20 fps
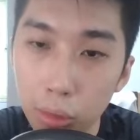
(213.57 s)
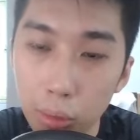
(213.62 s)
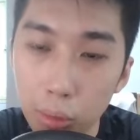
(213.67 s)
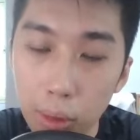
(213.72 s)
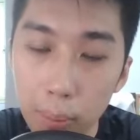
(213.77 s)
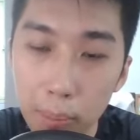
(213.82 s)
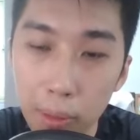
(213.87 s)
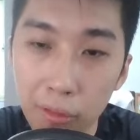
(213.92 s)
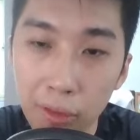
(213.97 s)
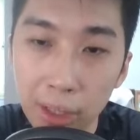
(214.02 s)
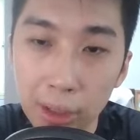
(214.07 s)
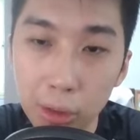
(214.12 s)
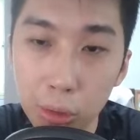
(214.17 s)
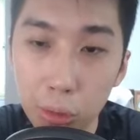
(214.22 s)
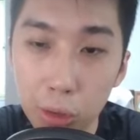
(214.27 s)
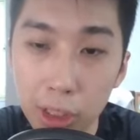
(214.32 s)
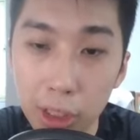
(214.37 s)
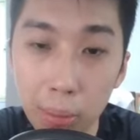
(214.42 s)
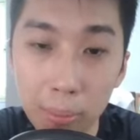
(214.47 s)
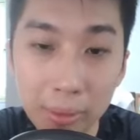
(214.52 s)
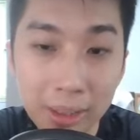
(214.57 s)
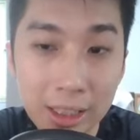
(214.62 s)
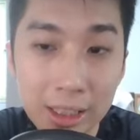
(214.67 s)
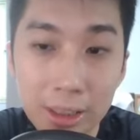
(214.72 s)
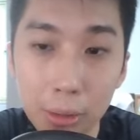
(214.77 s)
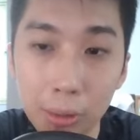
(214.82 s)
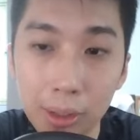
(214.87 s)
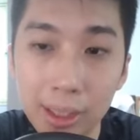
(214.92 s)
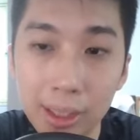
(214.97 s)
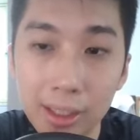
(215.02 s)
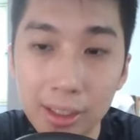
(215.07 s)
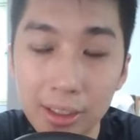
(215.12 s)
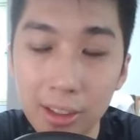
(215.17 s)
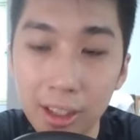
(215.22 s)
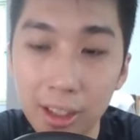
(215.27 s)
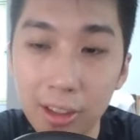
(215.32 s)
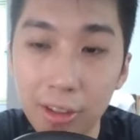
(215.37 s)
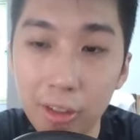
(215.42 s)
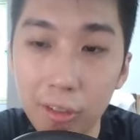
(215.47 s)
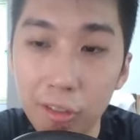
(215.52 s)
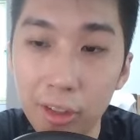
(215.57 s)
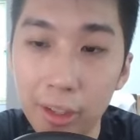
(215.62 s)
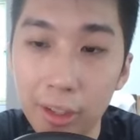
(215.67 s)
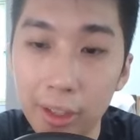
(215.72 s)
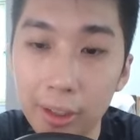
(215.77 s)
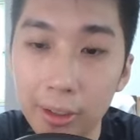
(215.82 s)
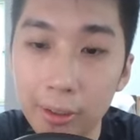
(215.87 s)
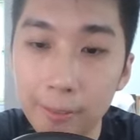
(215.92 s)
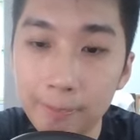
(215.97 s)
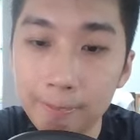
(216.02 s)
1.52 kilometers away, a little further.